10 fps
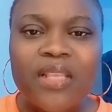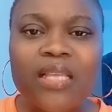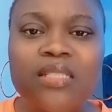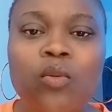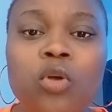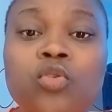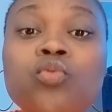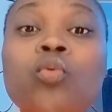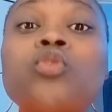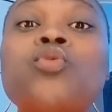What
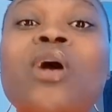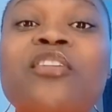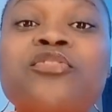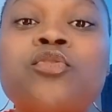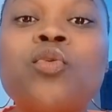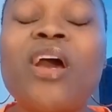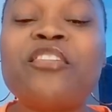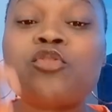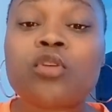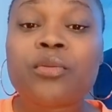do you have to do? You
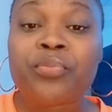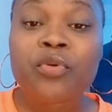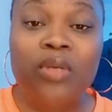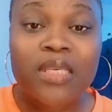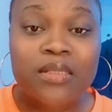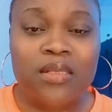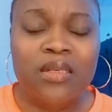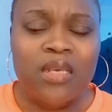have to rebuke it.